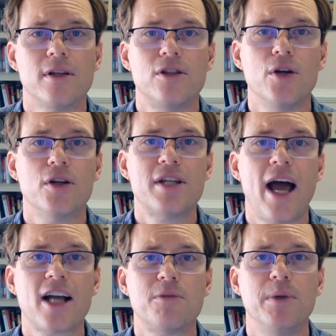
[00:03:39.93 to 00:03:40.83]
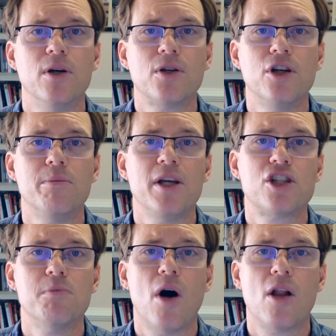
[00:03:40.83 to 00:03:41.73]
So your tax bill could be
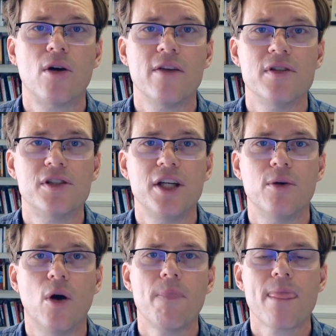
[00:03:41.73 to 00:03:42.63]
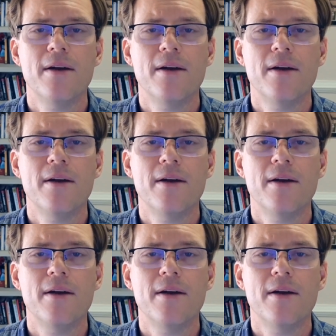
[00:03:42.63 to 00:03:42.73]
small or even zero.